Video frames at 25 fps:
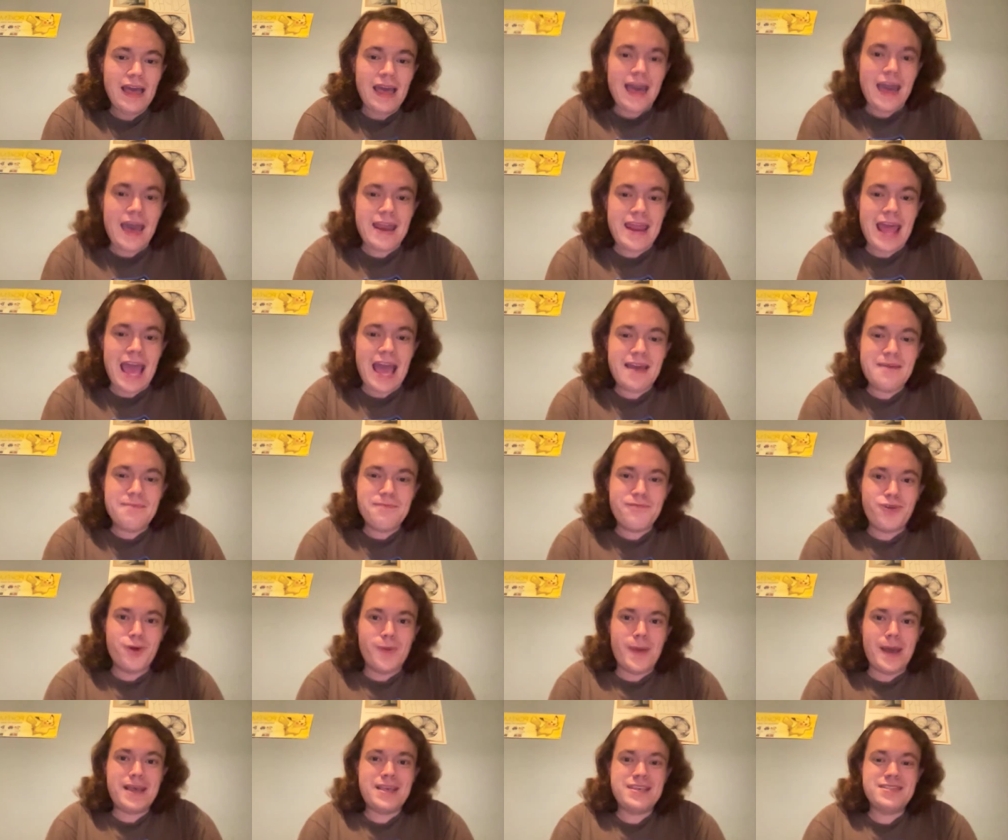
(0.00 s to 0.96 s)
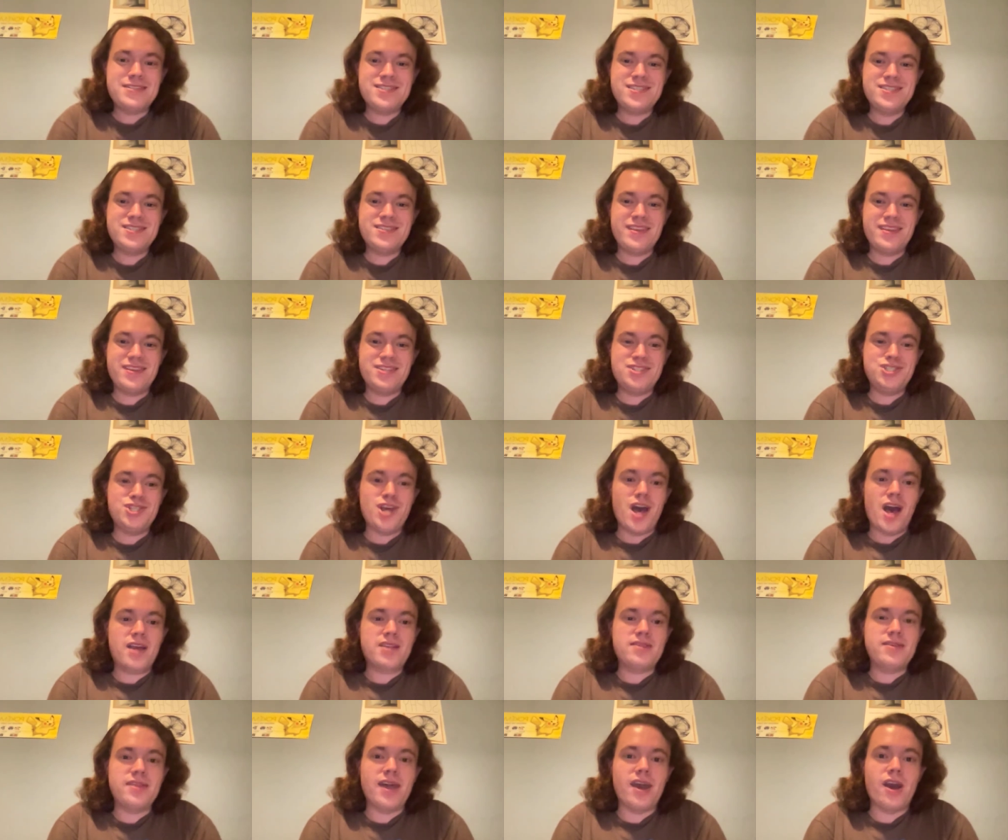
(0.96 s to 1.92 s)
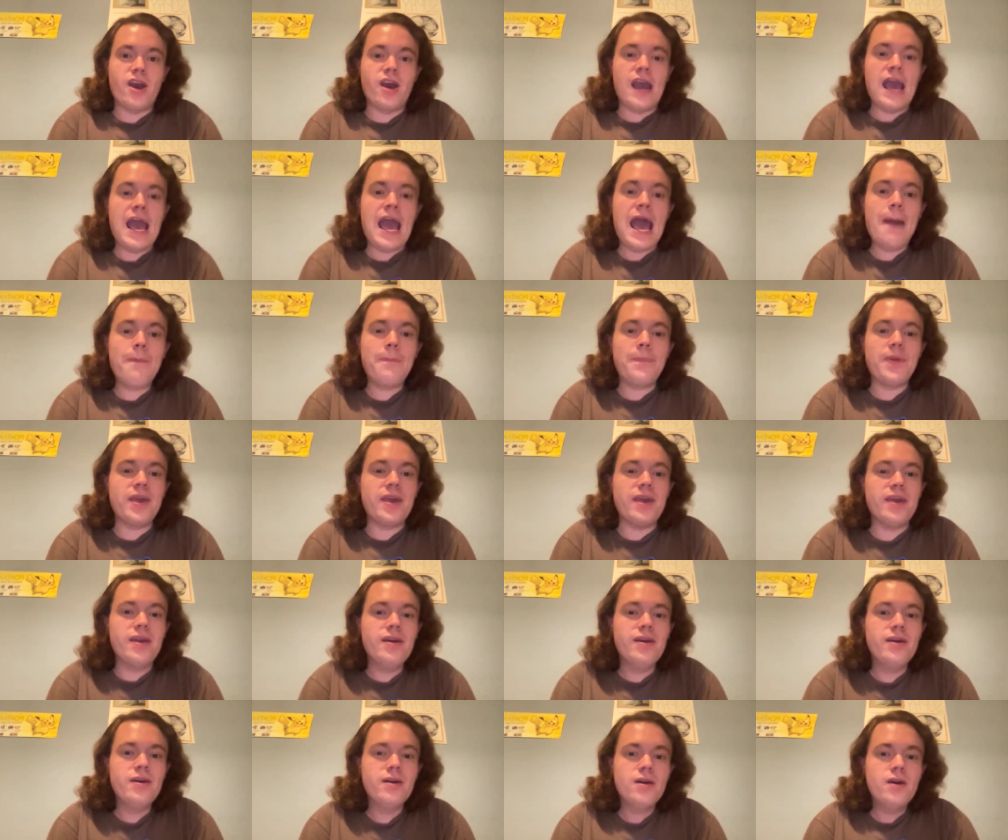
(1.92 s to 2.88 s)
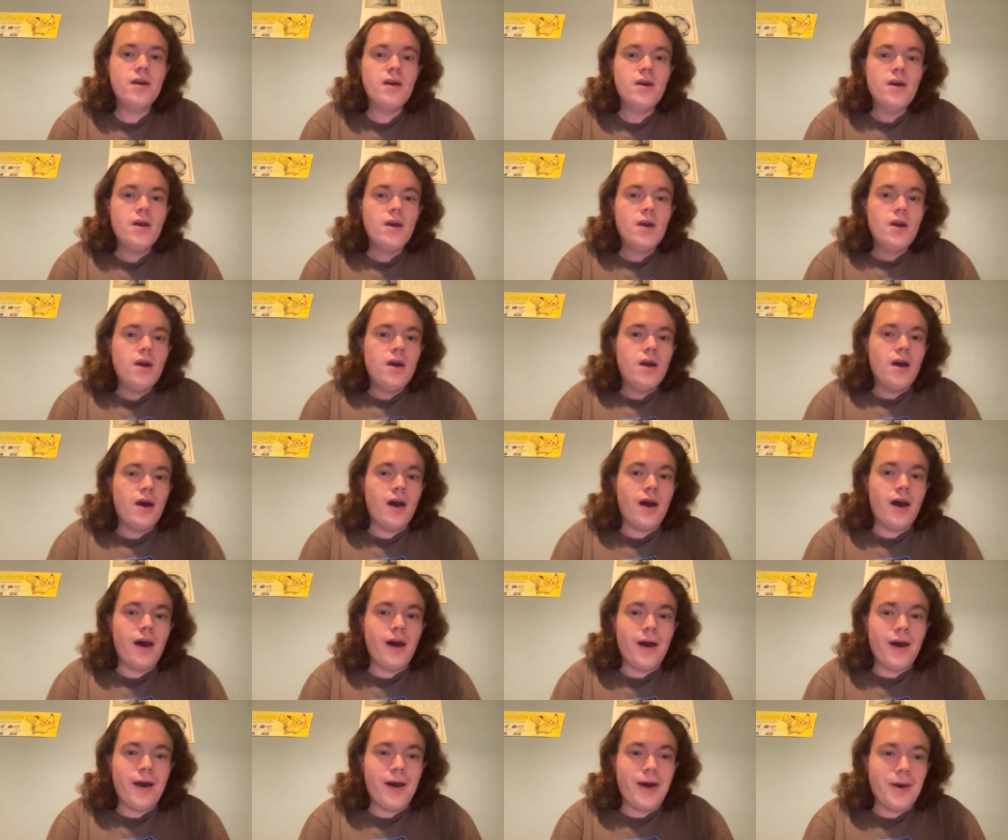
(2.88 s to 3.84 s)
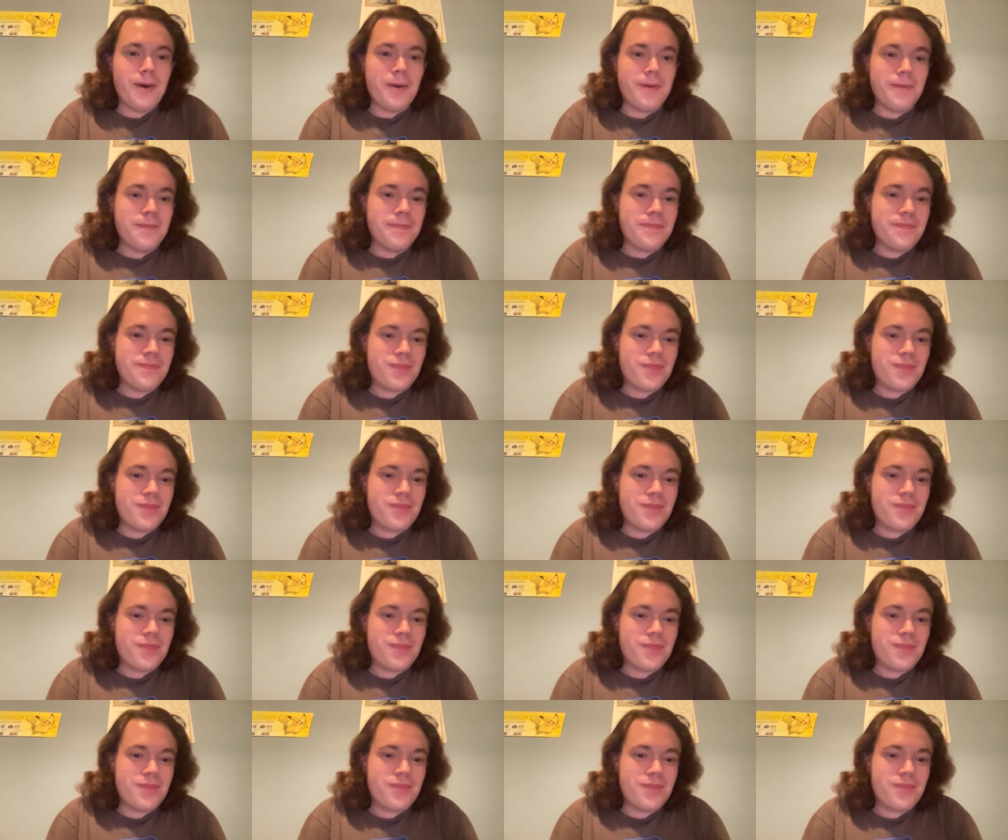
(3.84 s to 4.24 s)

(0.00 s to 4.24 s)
And Rebecca's shocked there, Happy. Why